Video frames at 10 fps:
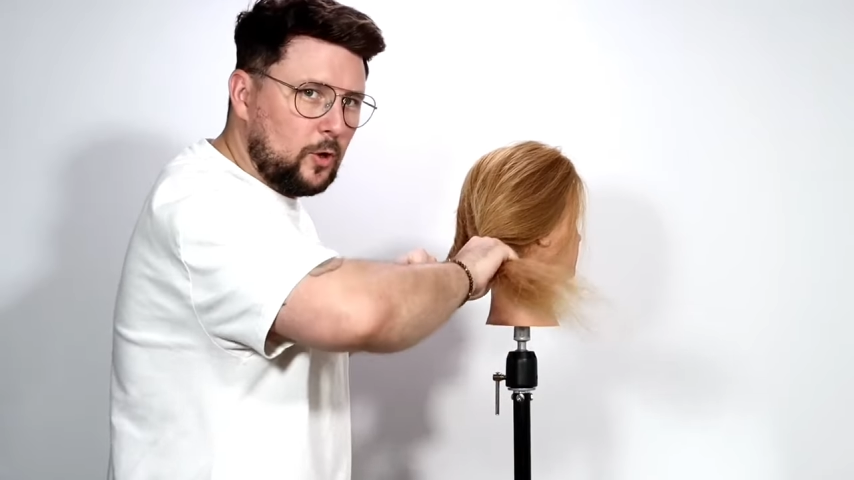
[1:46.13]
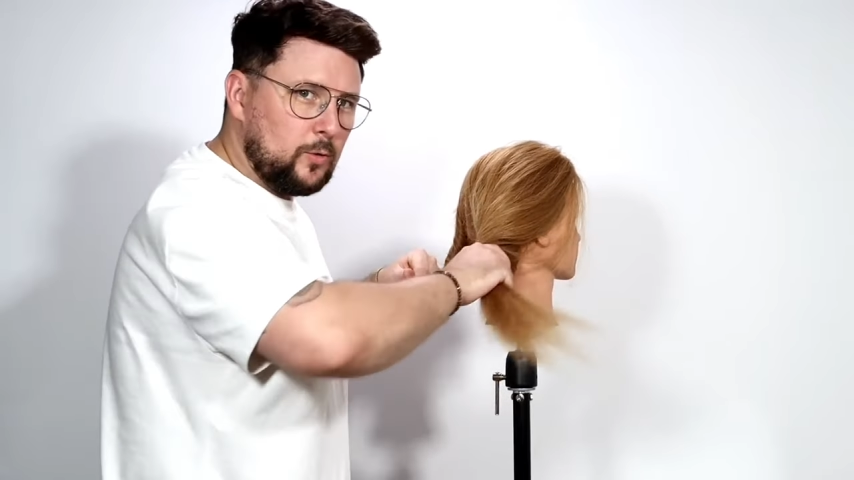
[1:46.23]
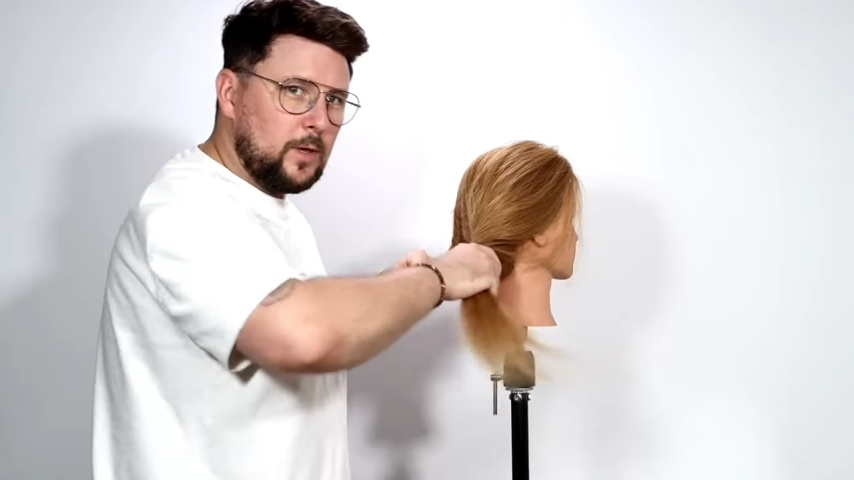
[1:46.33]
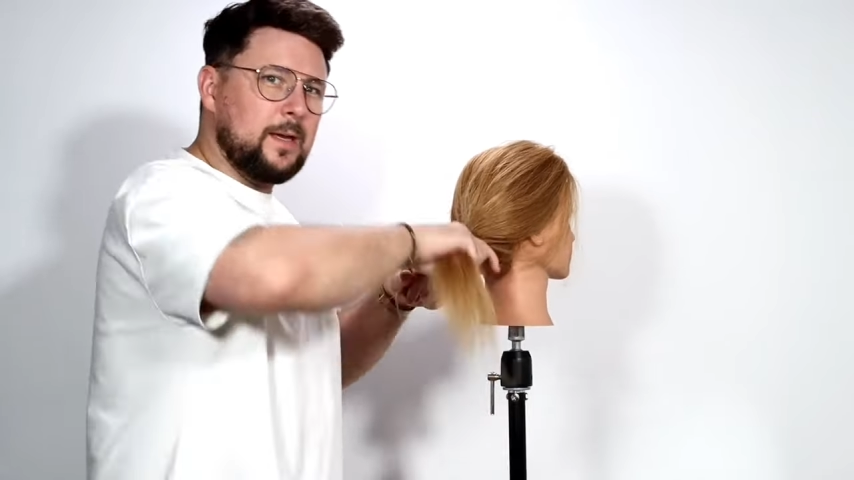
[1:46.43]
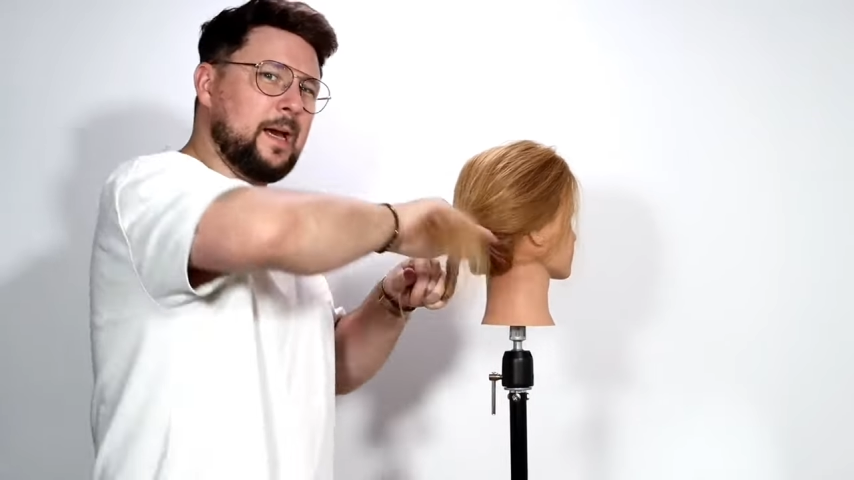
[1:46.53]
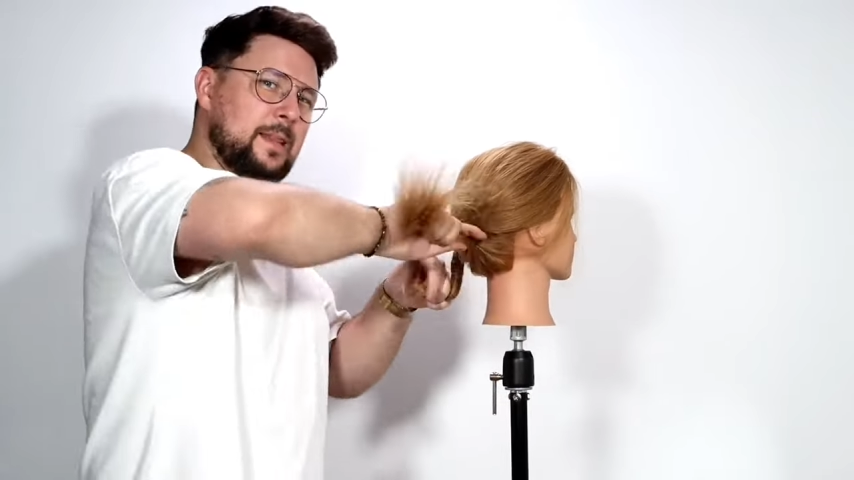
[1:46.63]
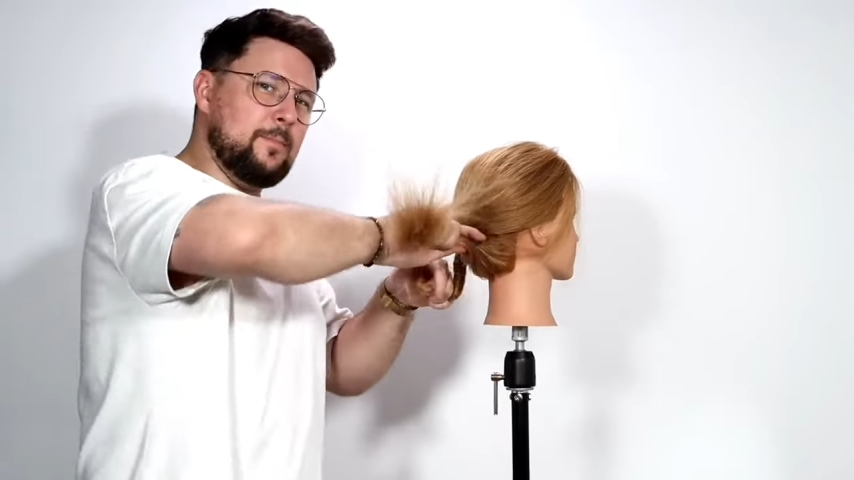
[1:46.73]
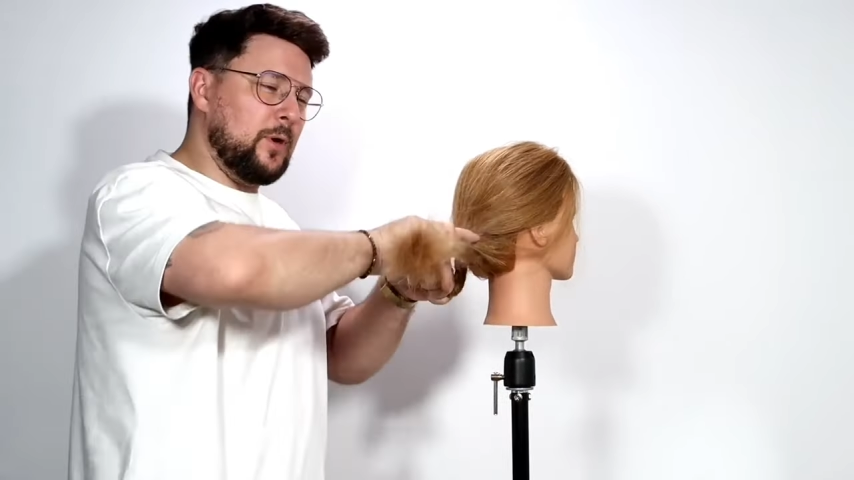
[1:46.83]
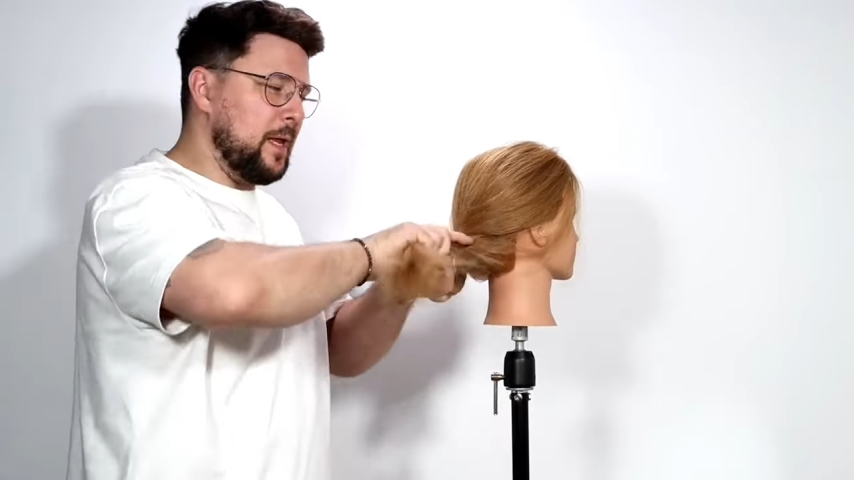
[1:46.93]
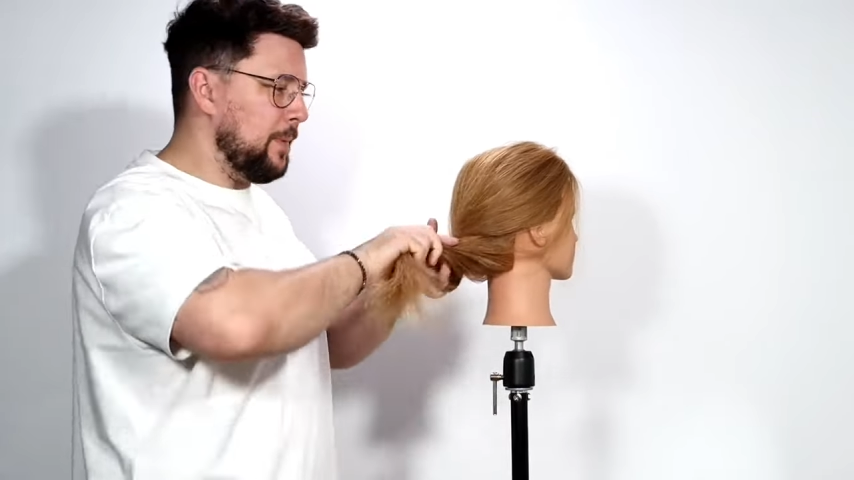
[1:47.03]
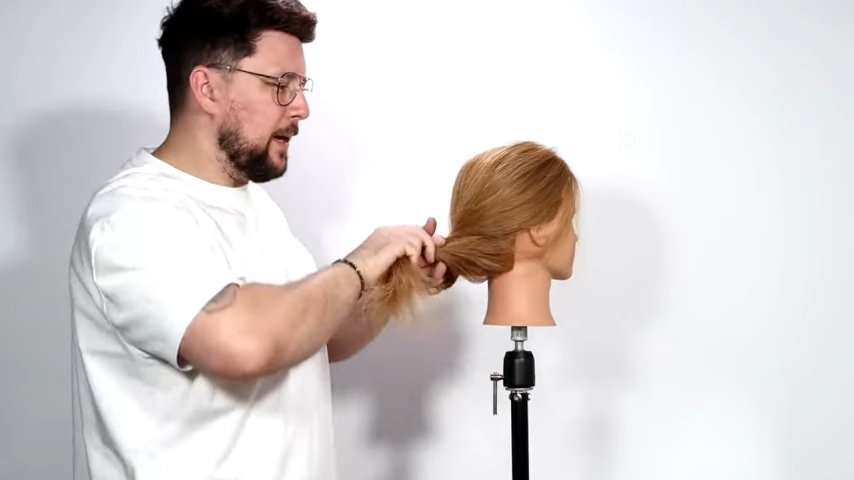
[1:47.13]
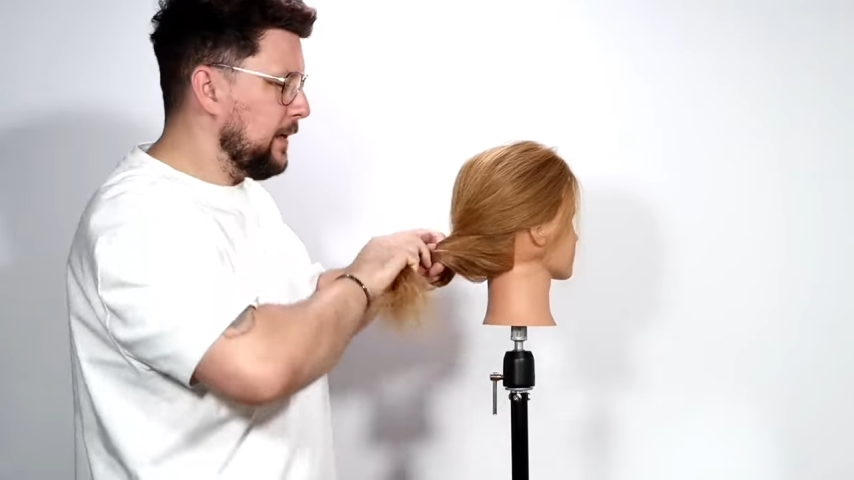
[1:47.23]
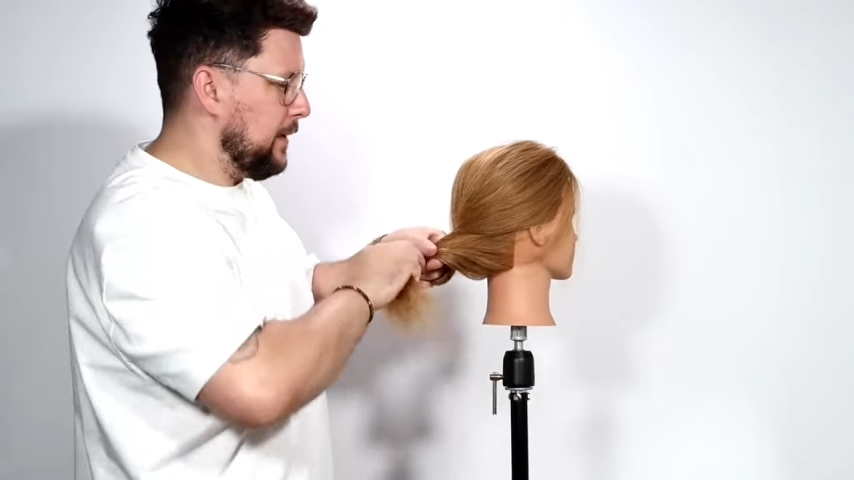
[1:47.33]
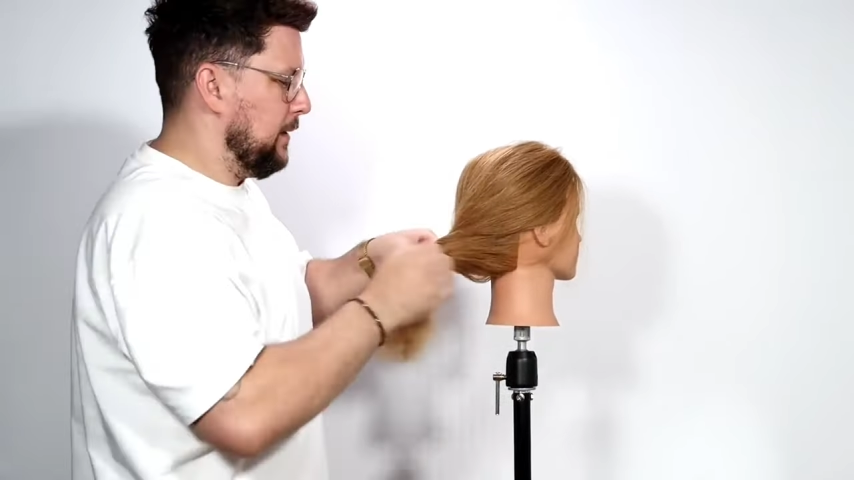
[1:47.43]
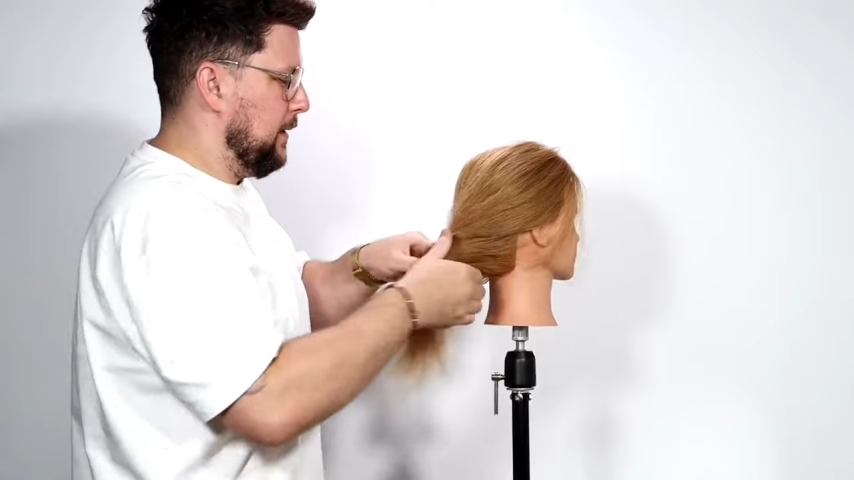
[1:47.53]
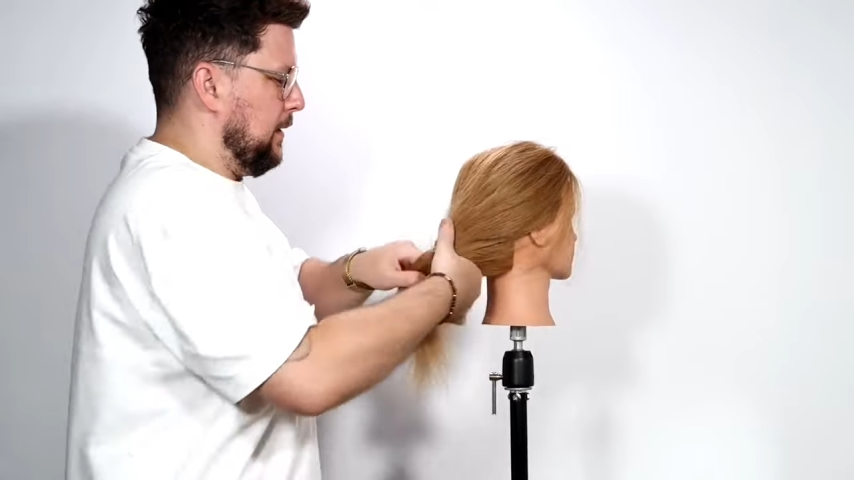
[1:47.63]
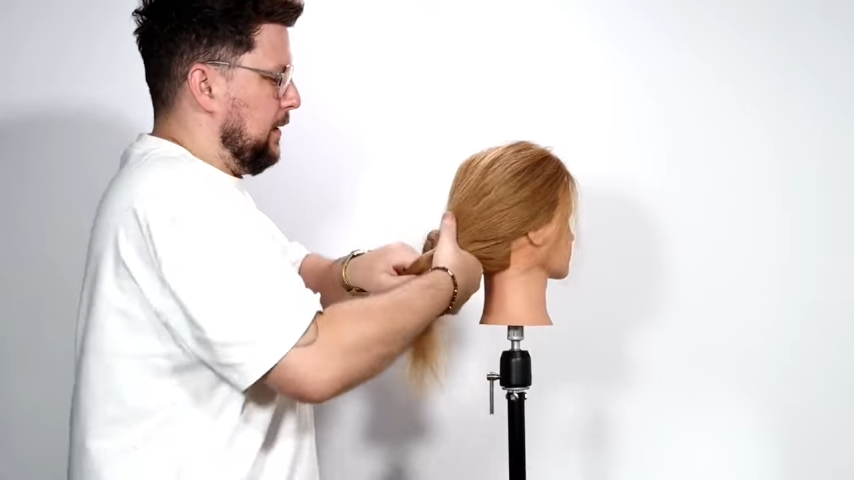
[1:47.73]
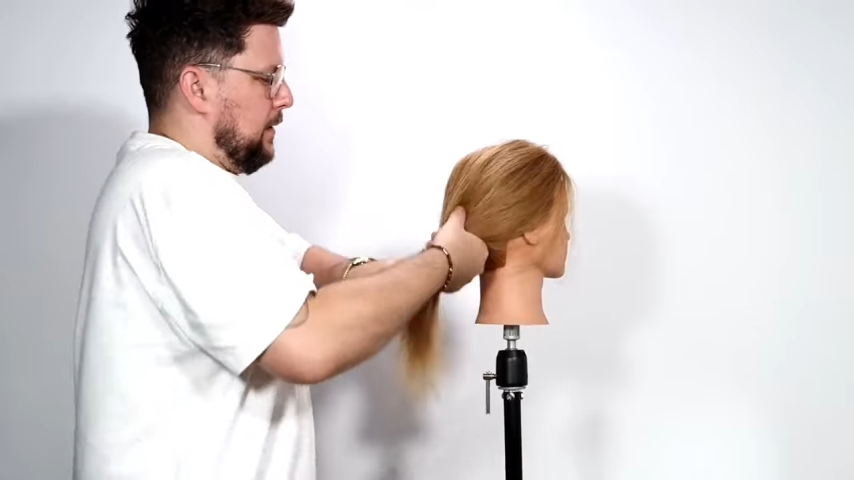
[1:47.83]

shoulder and then bring it back.